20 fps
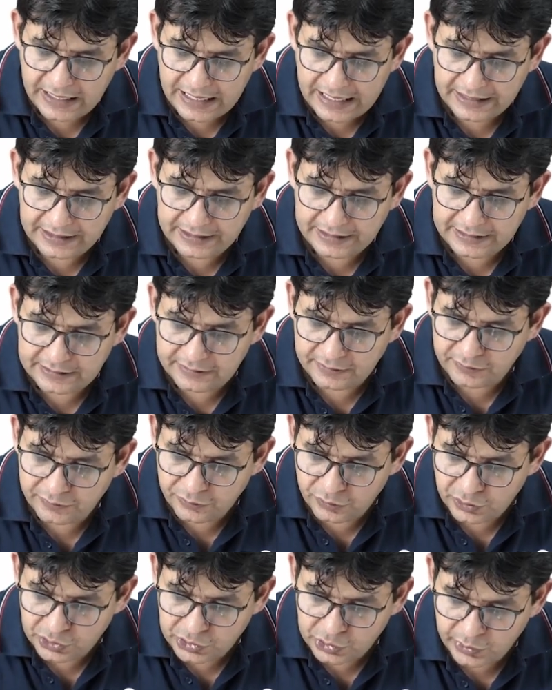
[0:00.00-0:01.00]
and
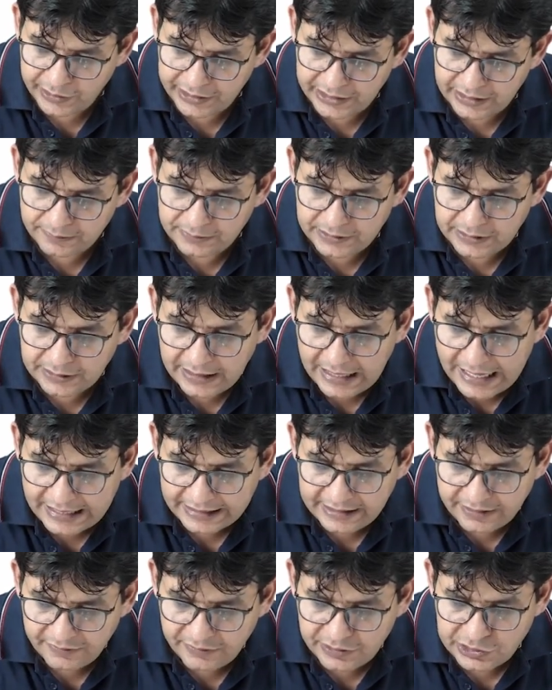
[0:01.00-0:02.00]
for showing up the
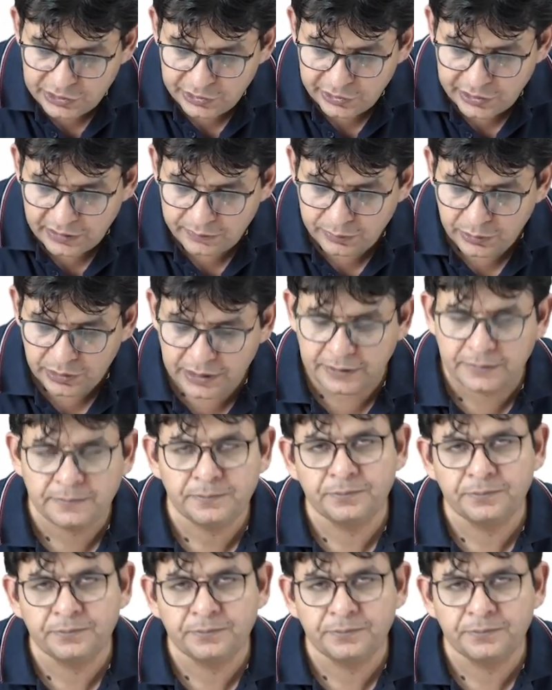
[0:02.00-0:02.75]
activation you can put a